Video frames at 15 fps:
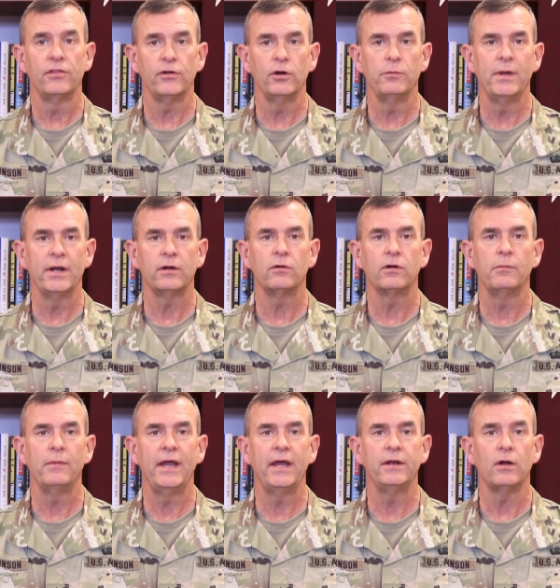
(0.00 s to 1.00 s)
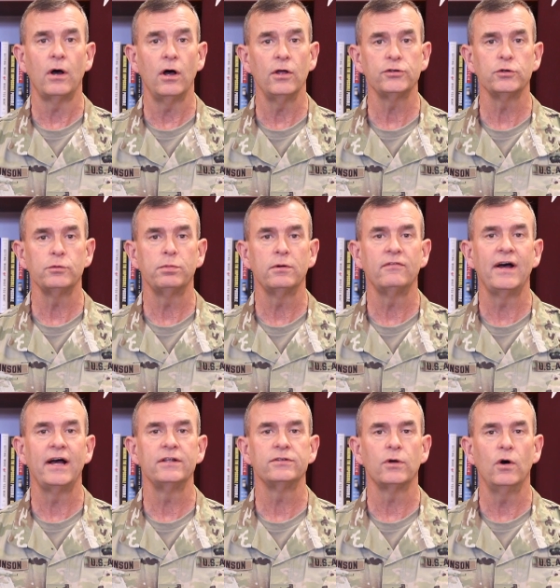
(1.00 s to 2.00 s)
3rd Medical Command also
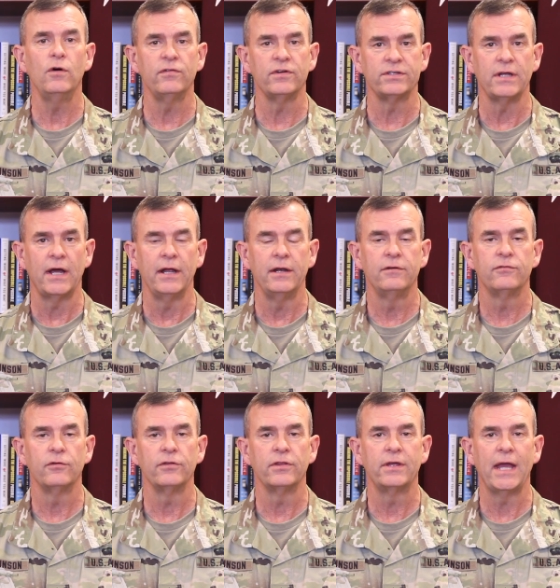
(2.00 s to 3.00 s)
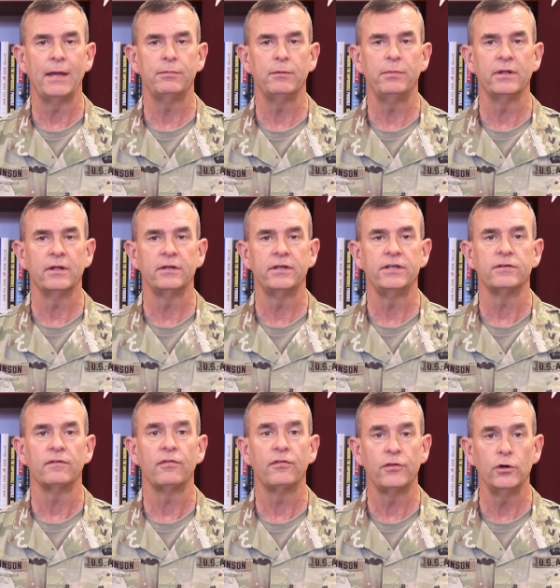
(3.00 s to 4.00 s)
provides oversight for the capabilities
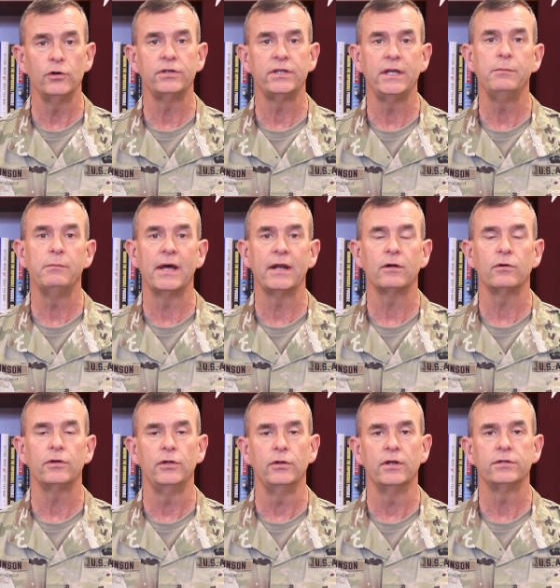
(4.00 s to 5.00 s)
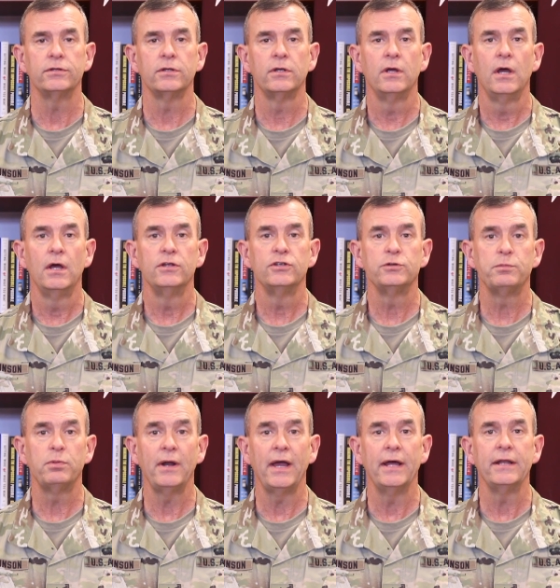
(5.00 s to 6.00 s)
of 13 medical units
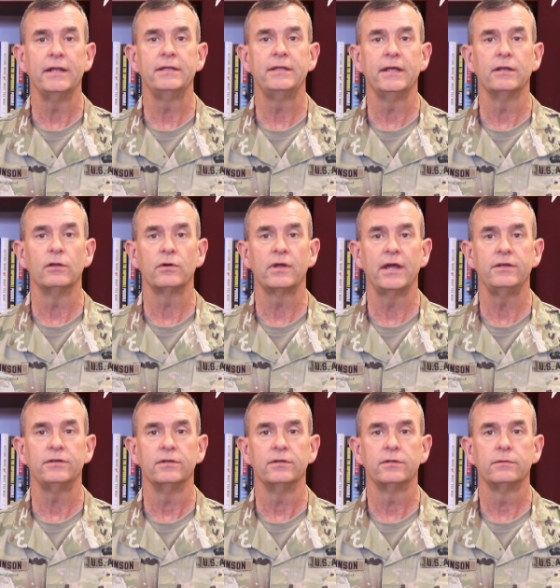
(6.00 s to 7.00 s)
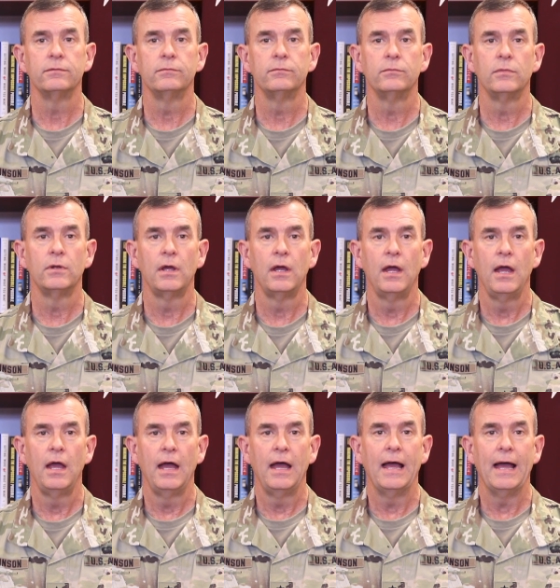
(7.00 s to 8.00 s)
spread in 10 locations.
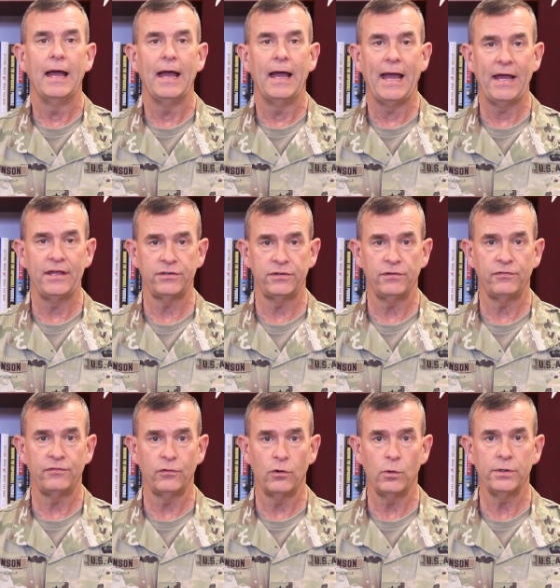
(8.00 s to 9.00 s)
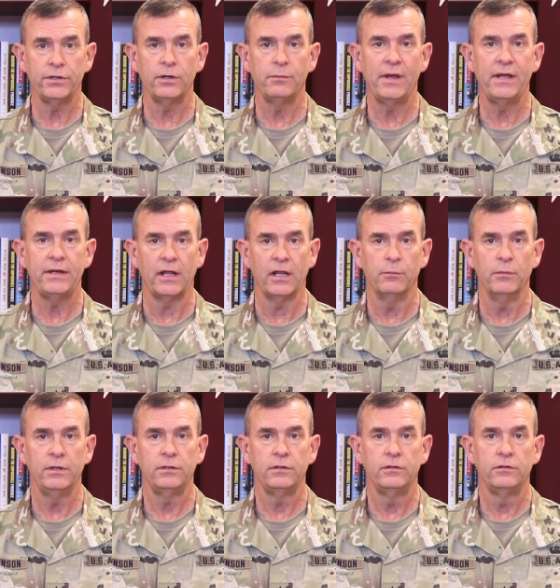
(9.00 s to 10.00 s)
As the forward command
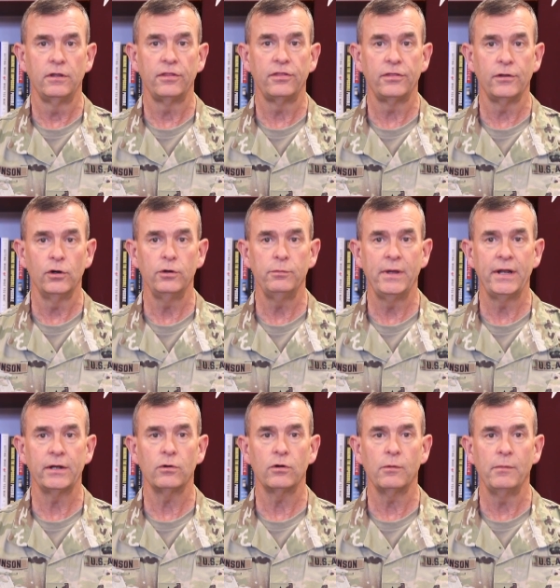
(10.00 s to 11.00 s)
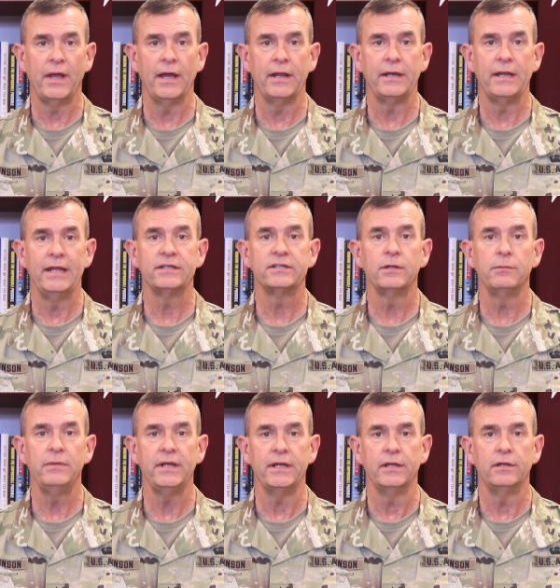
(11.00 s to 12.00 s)
element, the 3rd Medical Command is
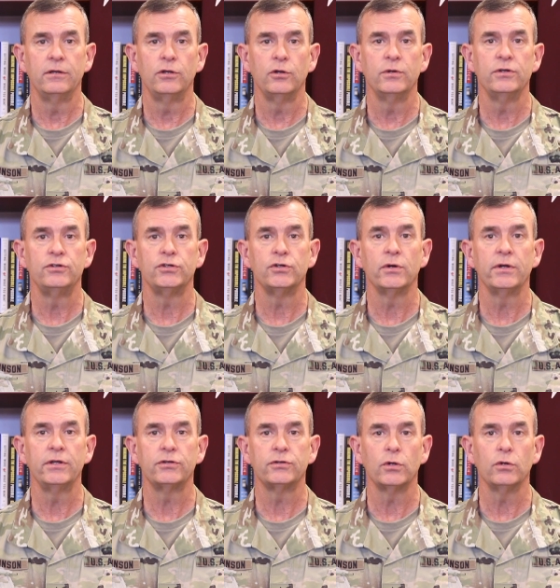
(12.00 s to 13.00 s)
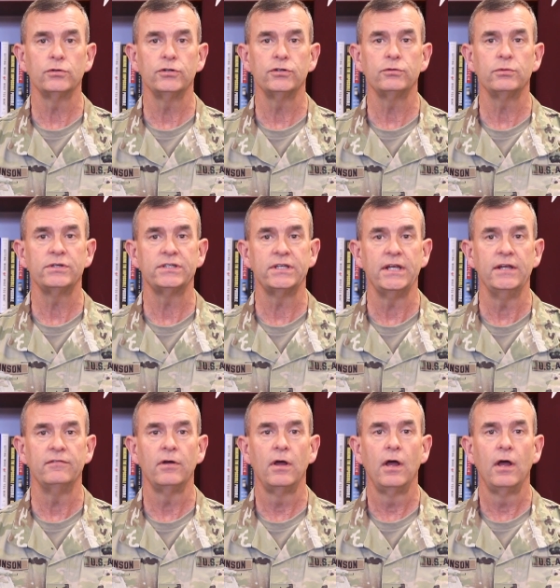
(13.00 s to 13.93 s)
committed to ensuring soldiers receive